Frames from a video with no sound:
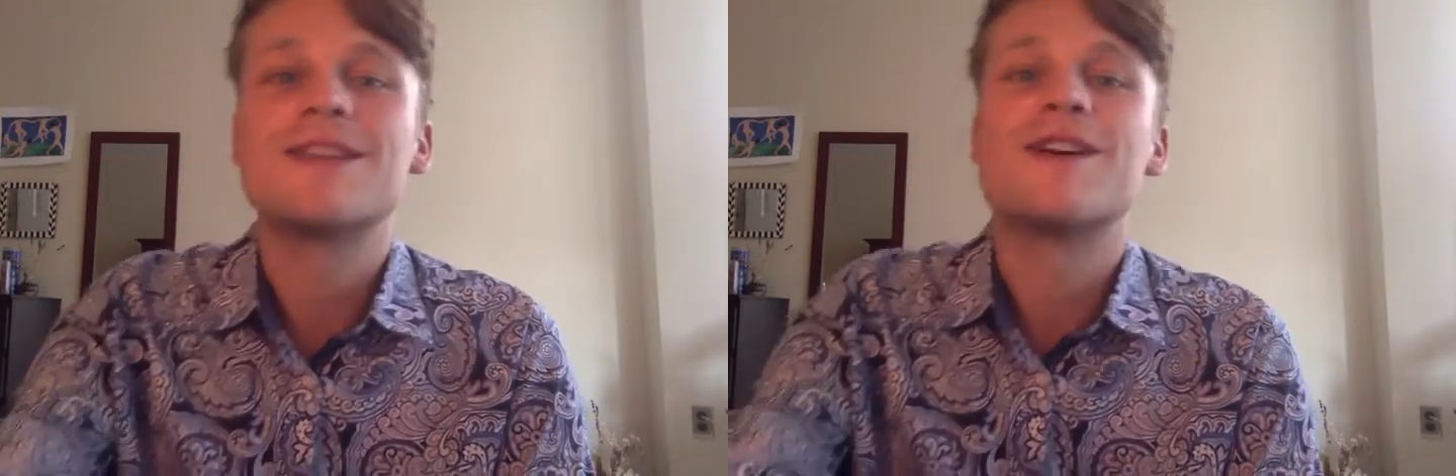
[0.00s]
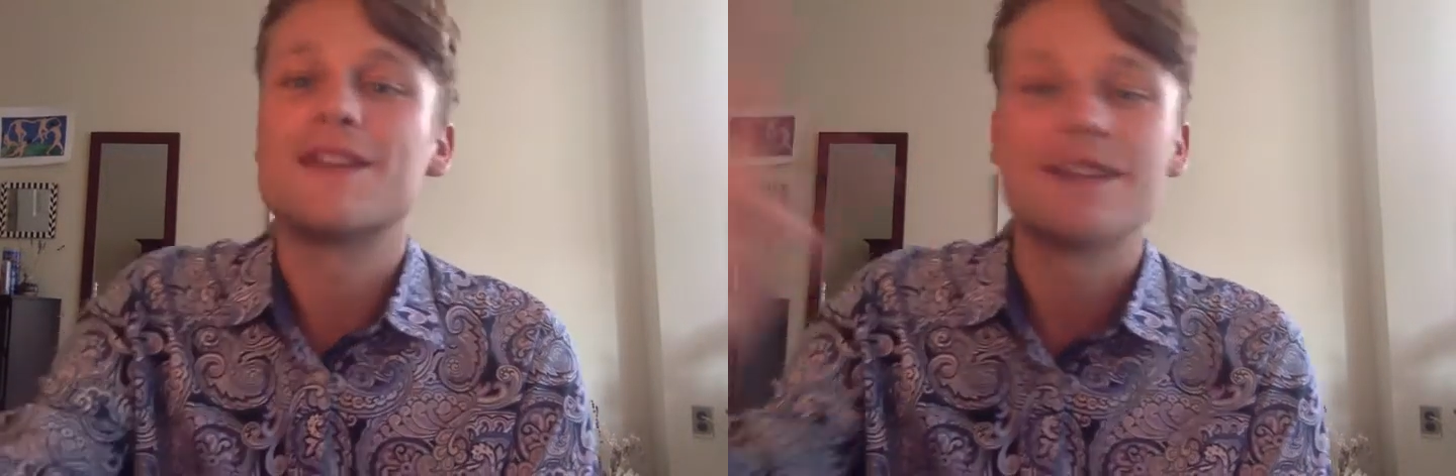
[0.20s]

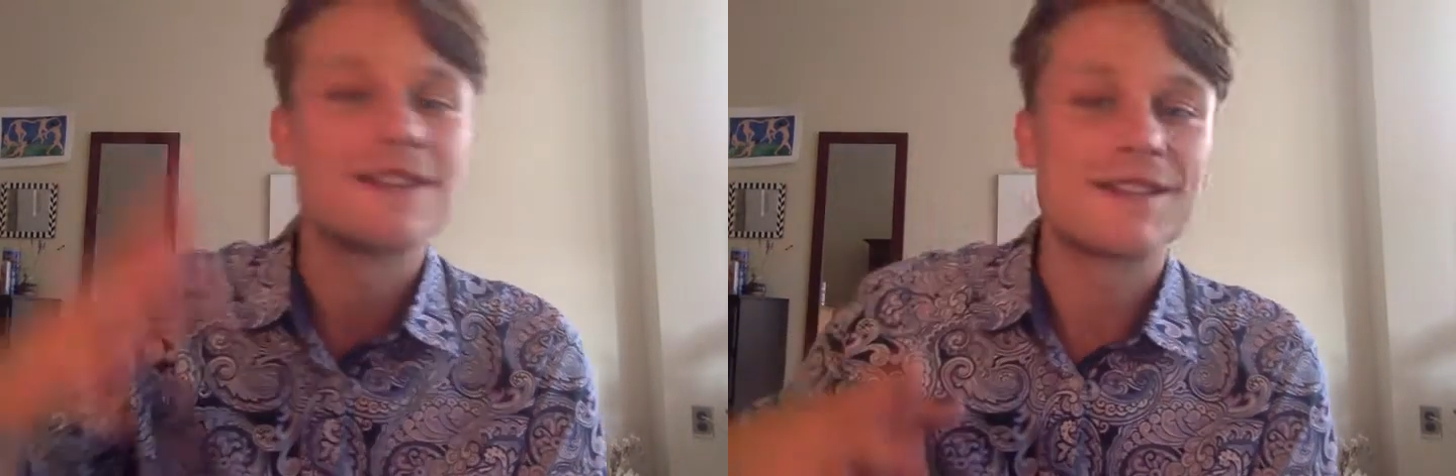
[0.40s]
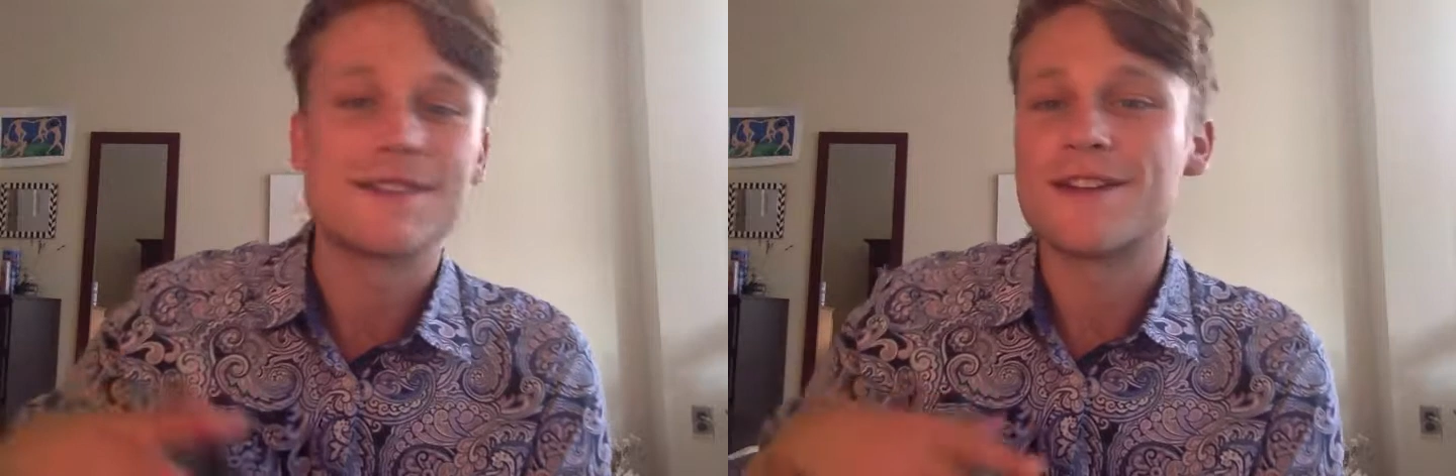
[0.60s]

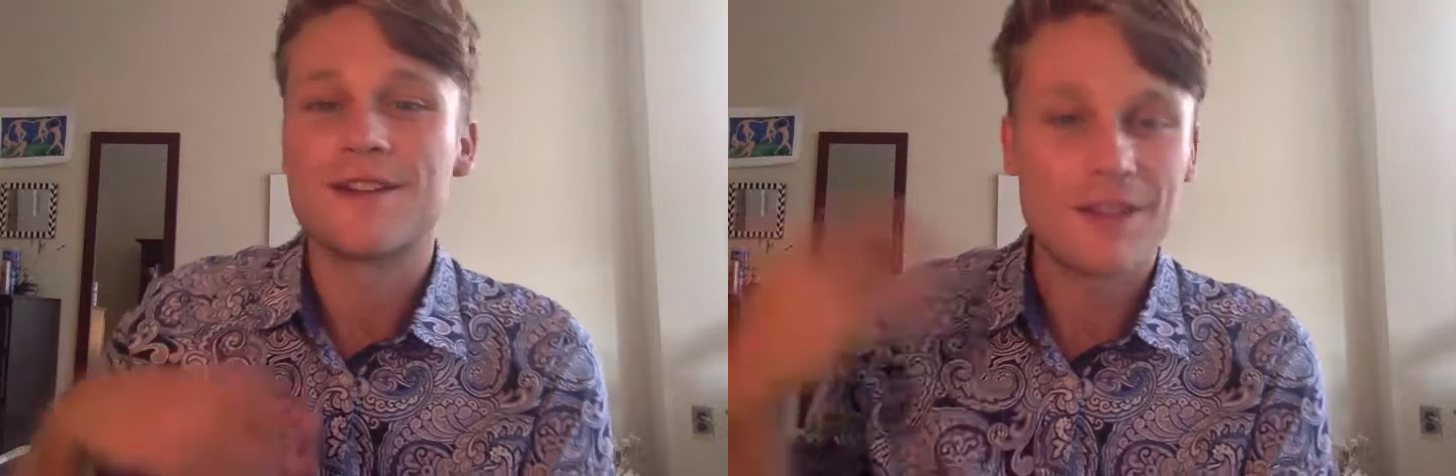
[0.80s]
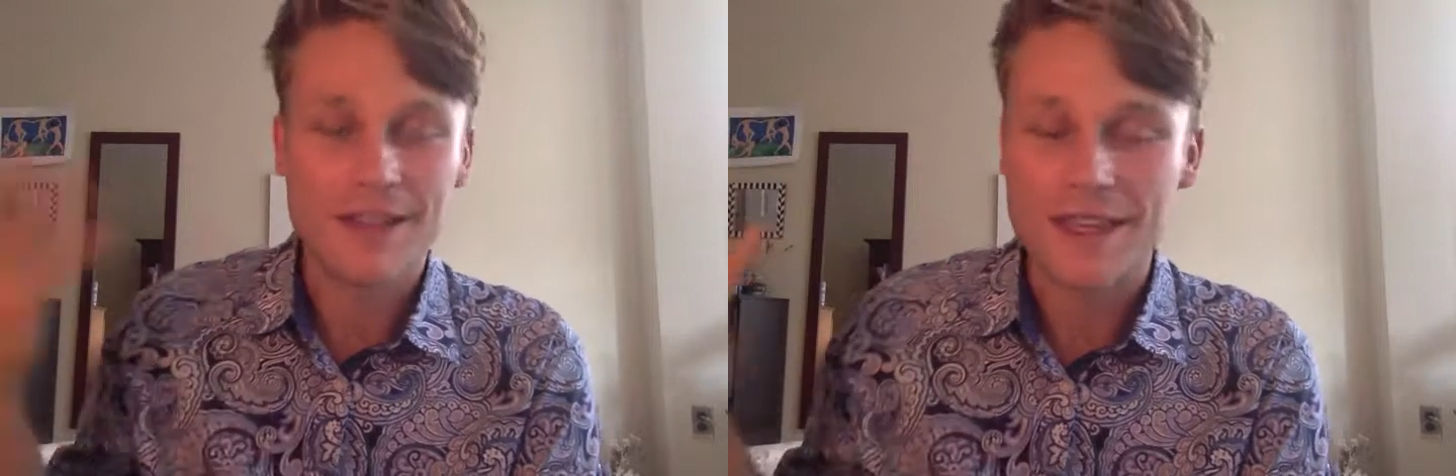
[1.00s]
audience is there
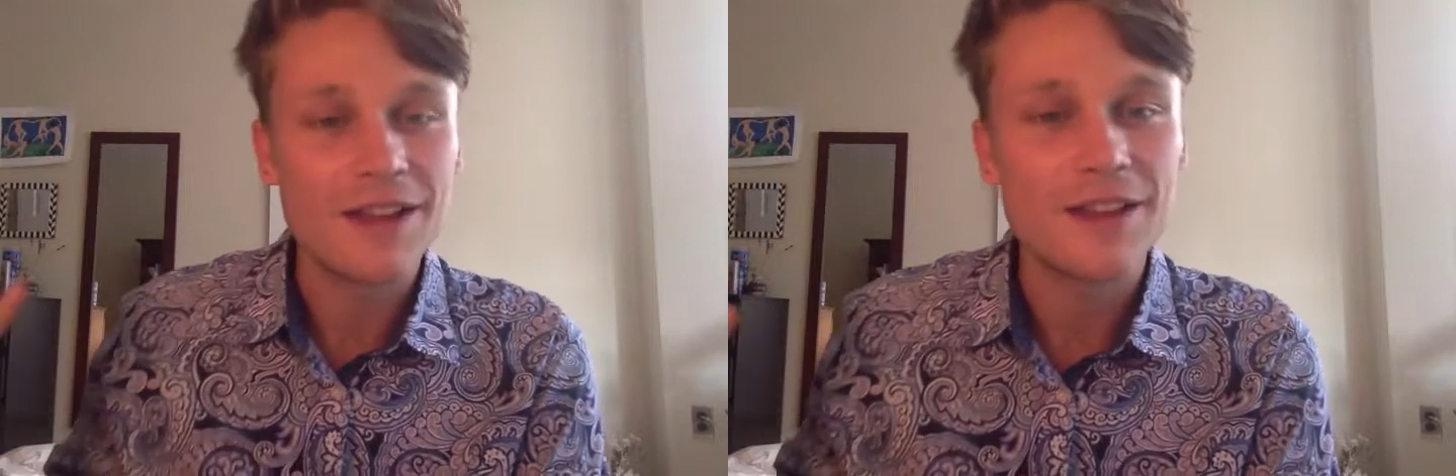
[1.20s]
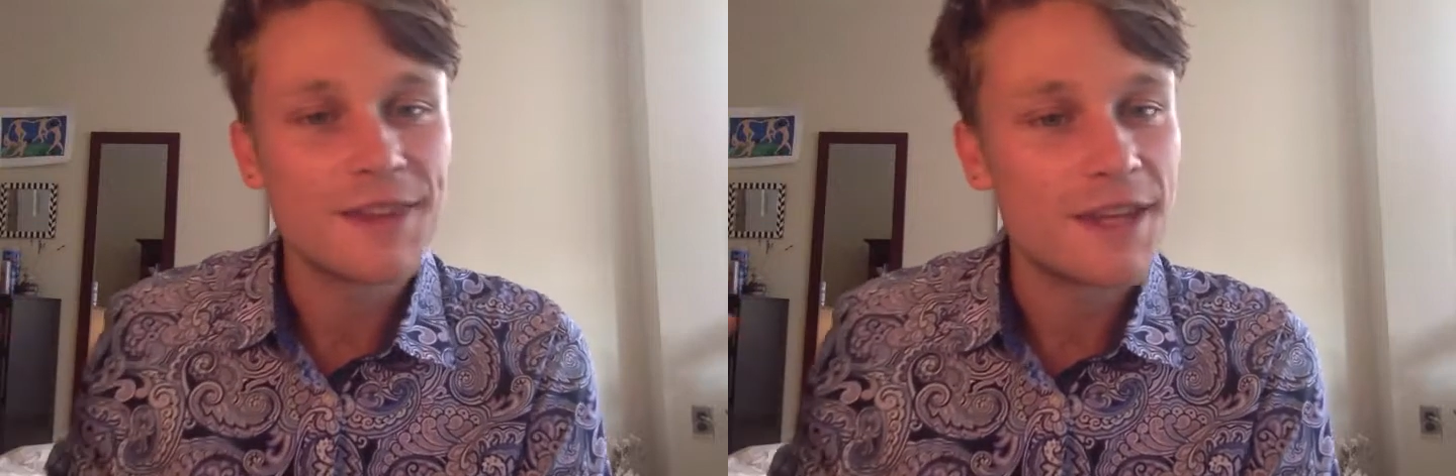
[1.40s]
to like
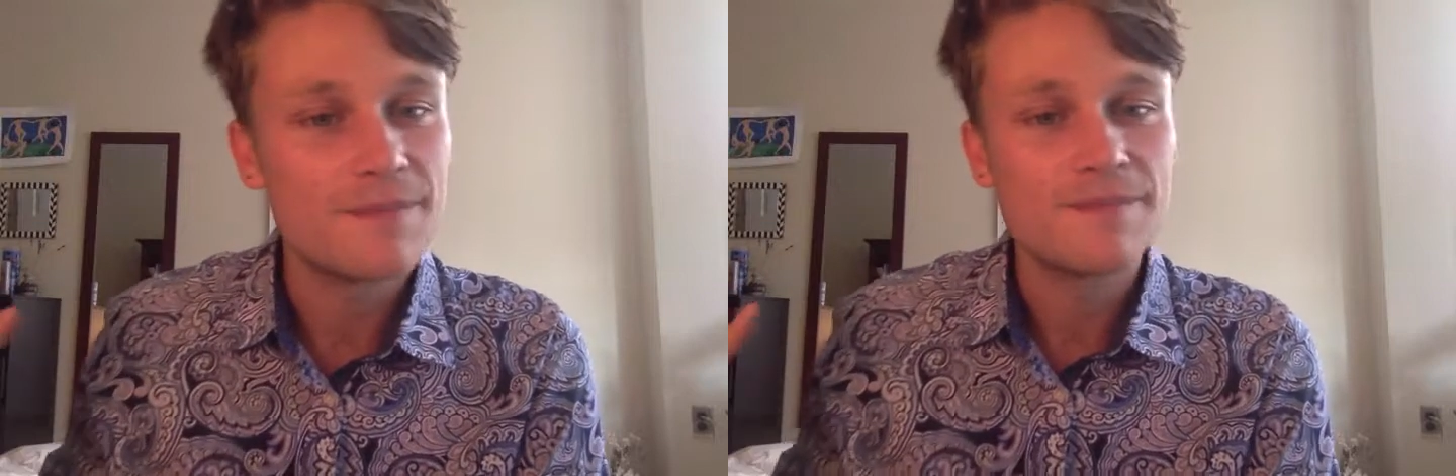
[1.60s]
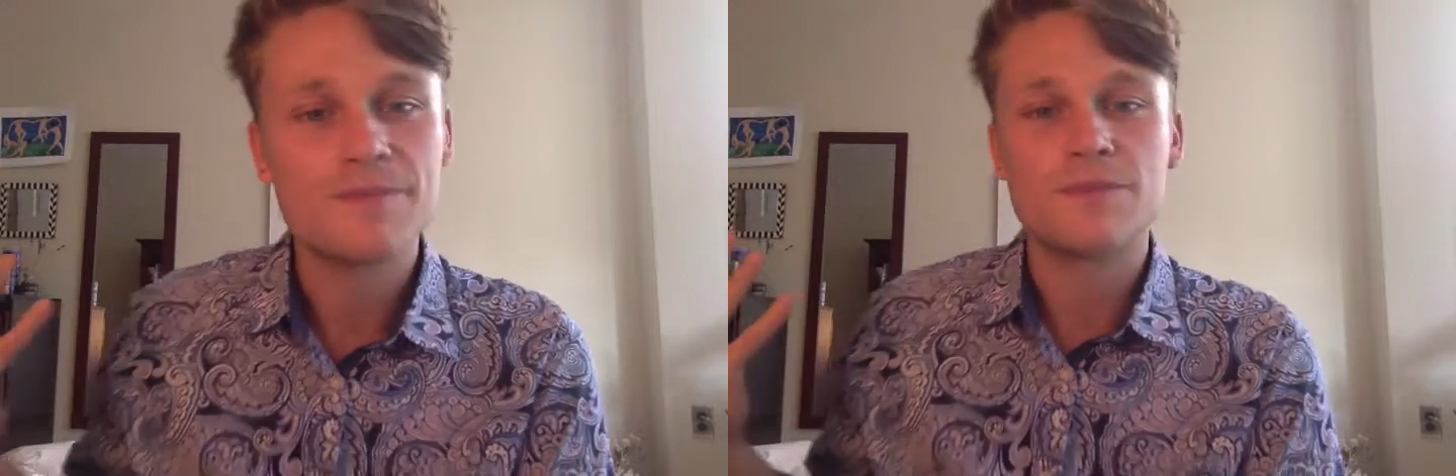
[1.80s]
yell at them,